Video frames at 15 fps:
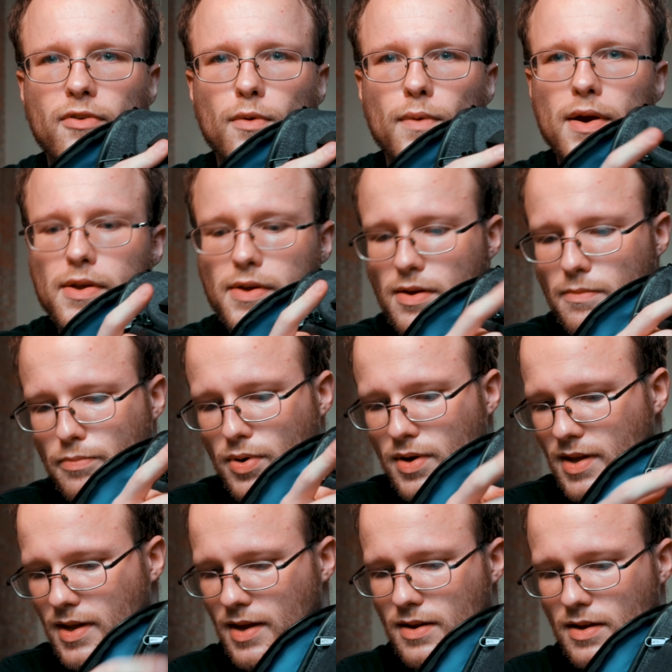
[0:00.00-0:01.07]
for where you can
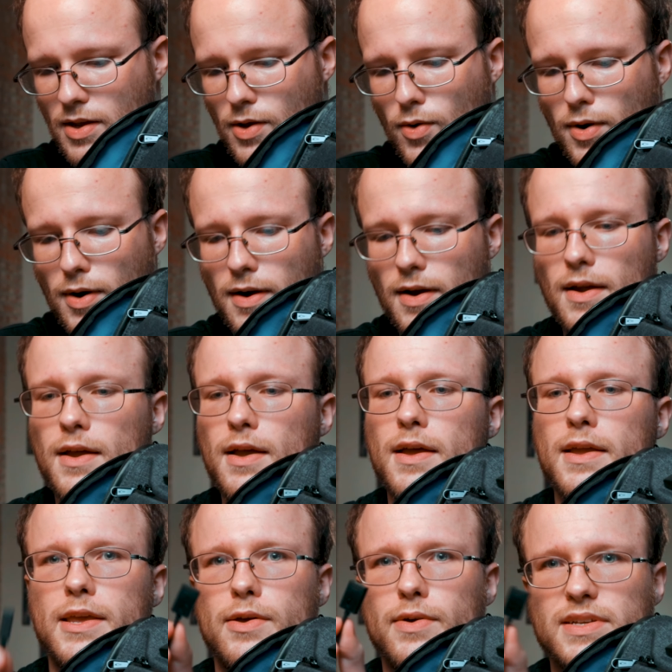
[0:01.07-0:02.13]
put in your
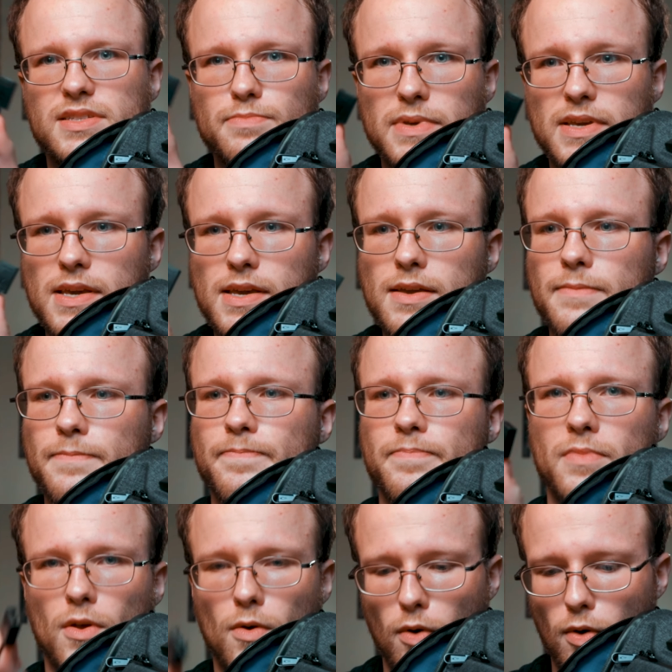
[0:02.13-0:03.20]
USB
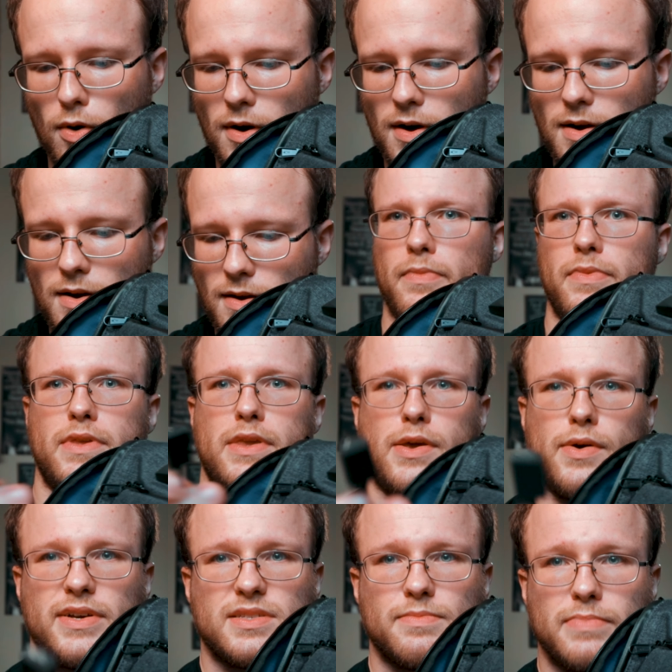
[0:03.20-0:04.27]
or
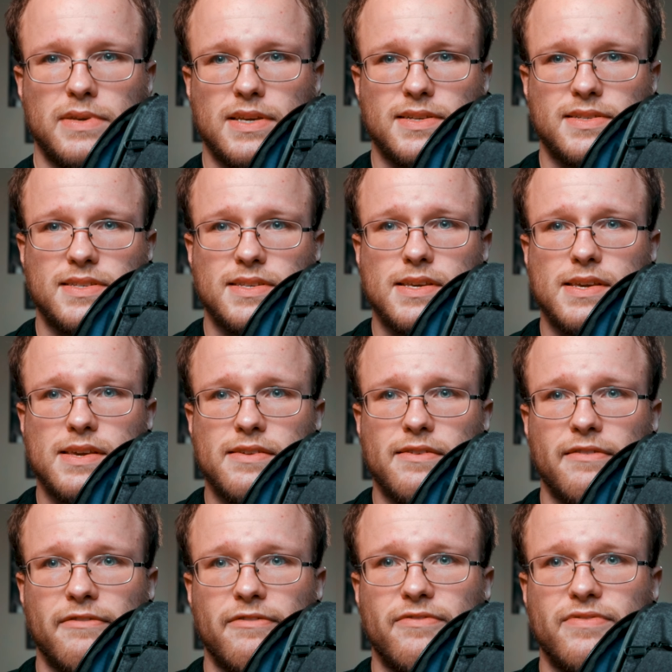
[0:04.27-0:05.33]
USB-C
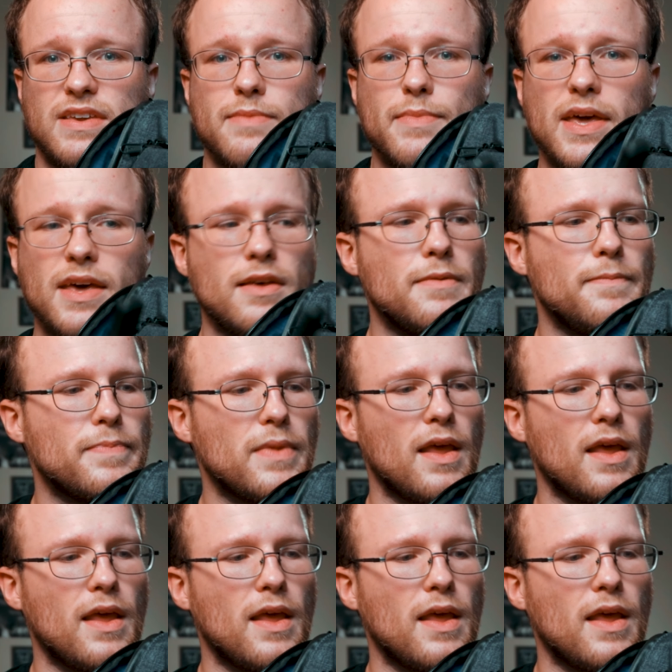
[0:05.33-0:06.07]
female